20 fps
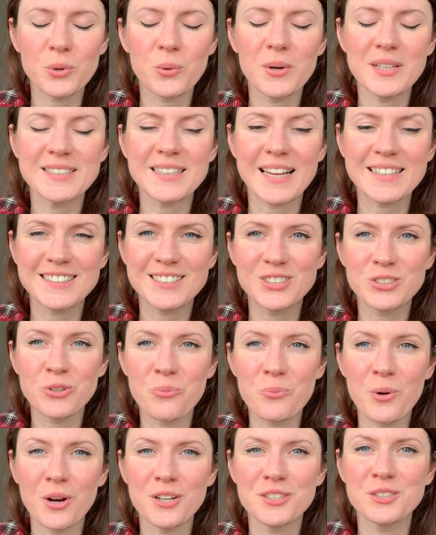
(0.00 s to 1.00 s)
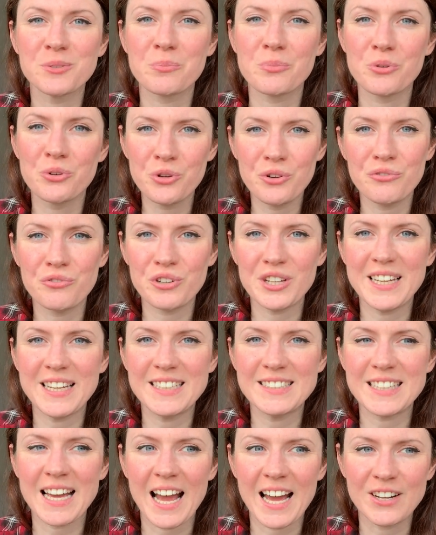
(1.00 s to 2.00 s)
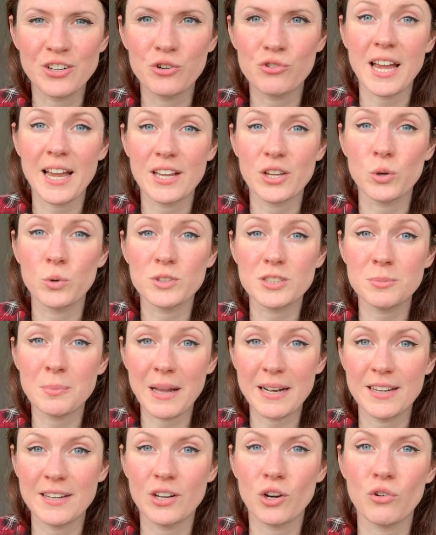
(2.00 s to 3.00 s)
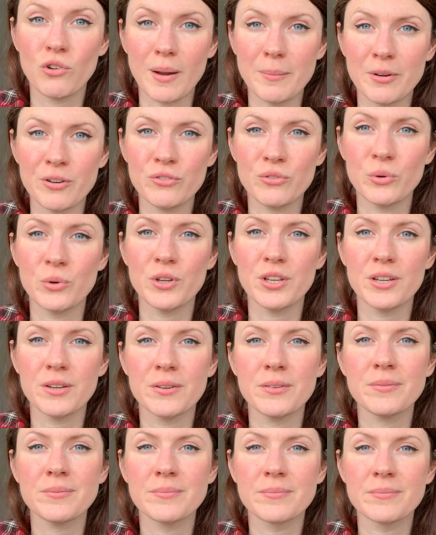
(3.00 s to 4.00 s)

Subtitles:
always get someone to proofread and check your spelling and grammar for you.